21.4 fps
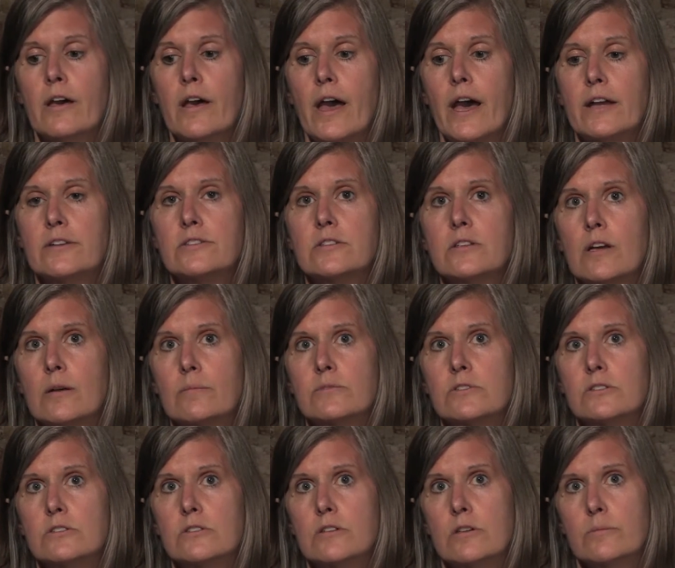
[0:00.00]
had to come
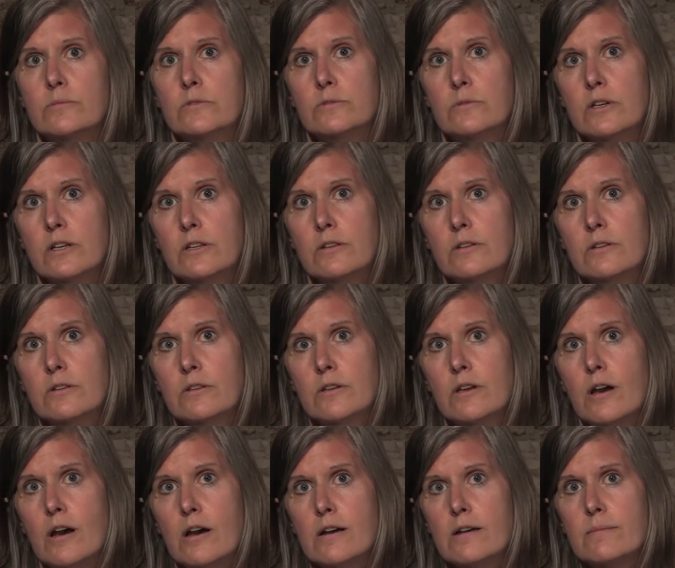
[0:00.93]
to terms with
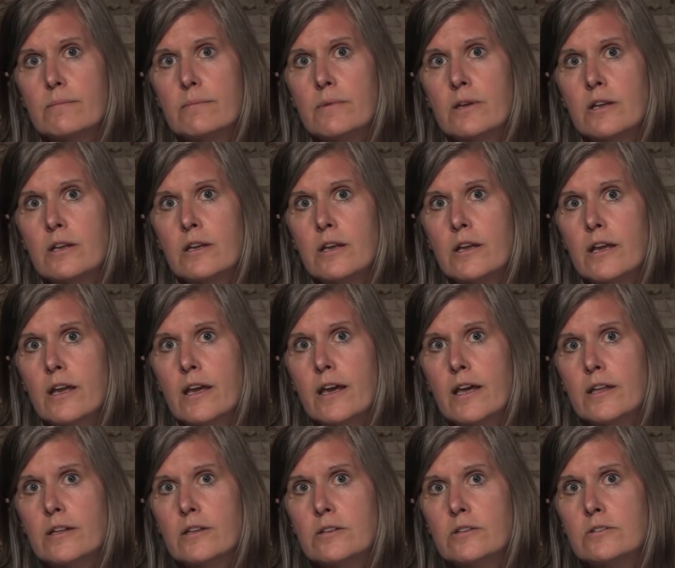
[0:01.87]
um,
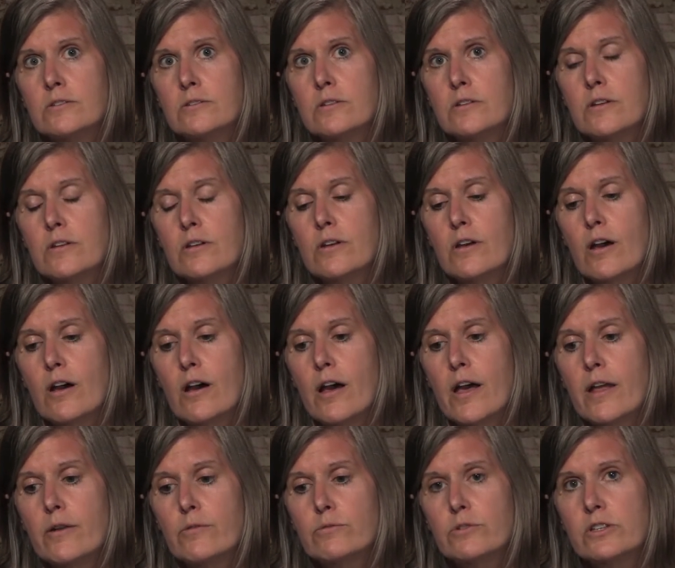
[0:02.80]
and,
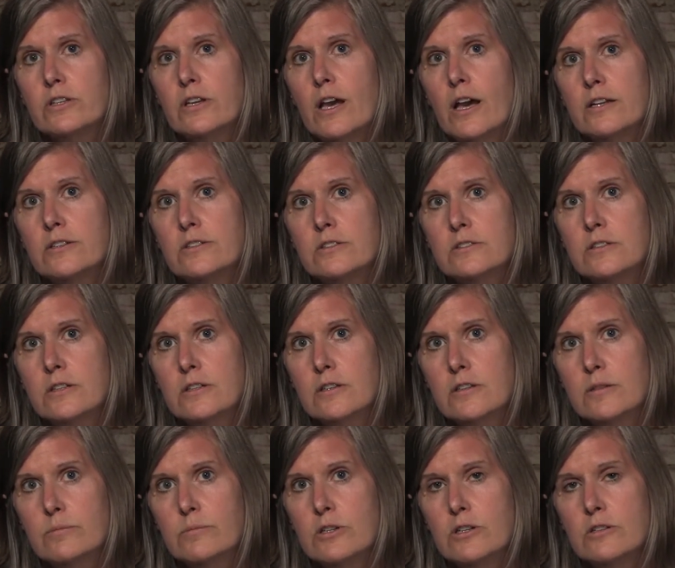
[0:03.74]
and really had to look
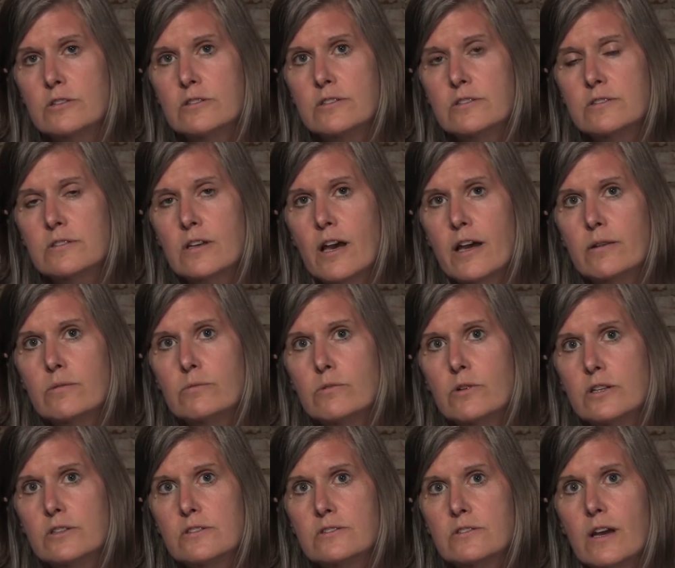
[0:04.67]
in the mirror and decide
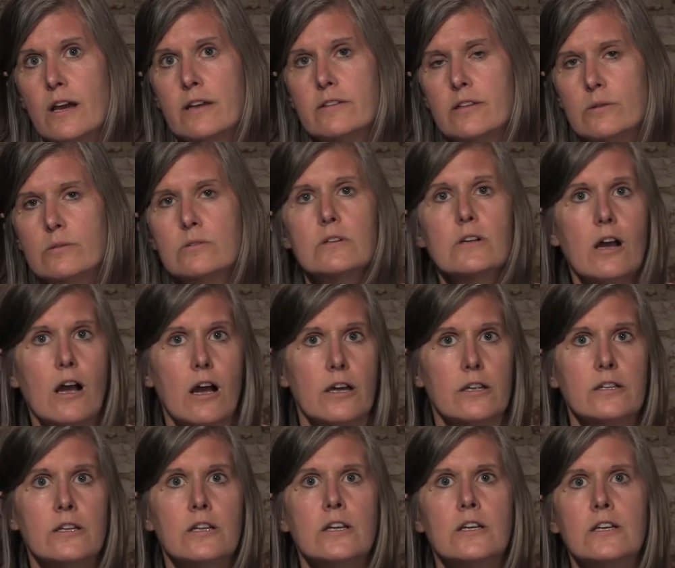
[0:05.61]
what side they were
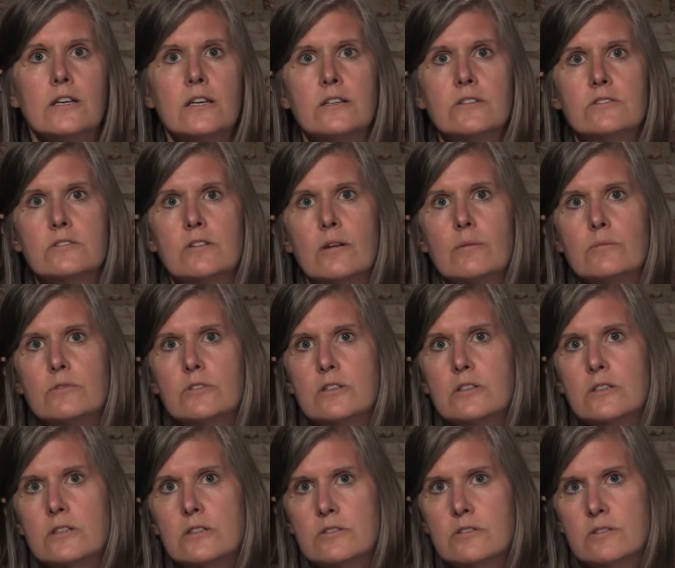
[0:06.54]
on. And so I'm
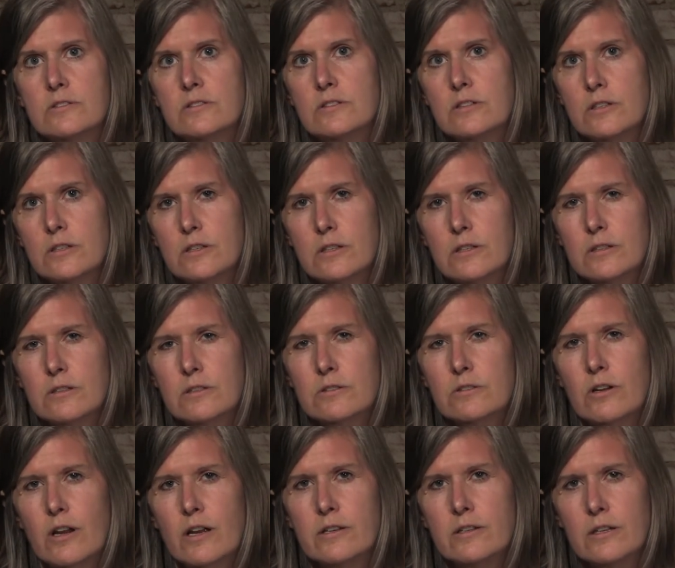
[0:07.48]
really interested in
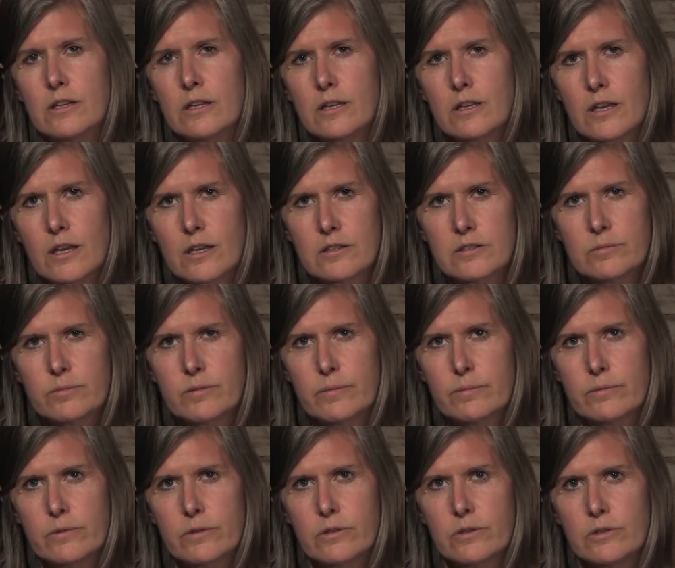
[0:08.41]
trying to engage
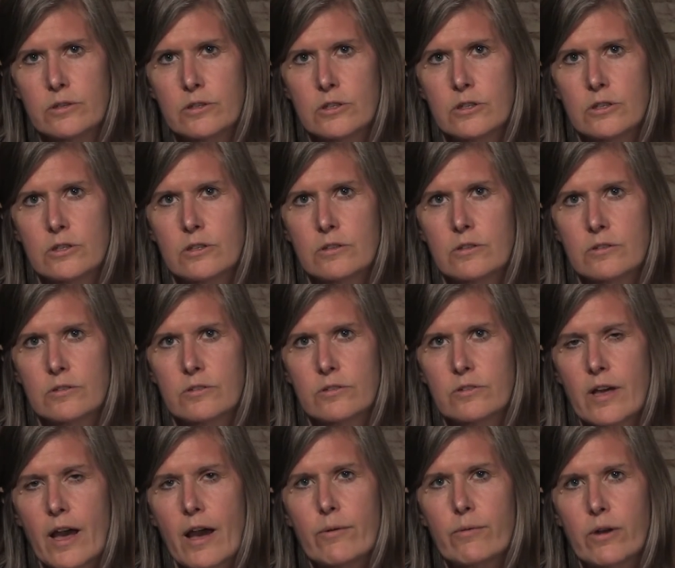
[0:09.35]
people
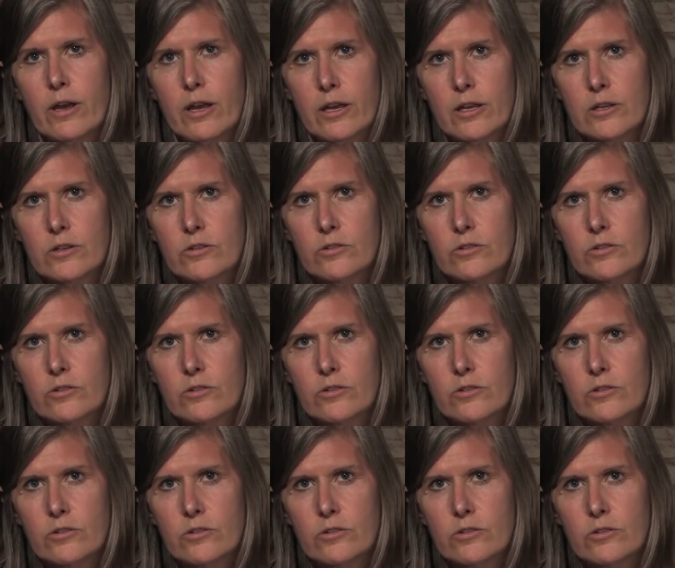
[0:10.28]
that way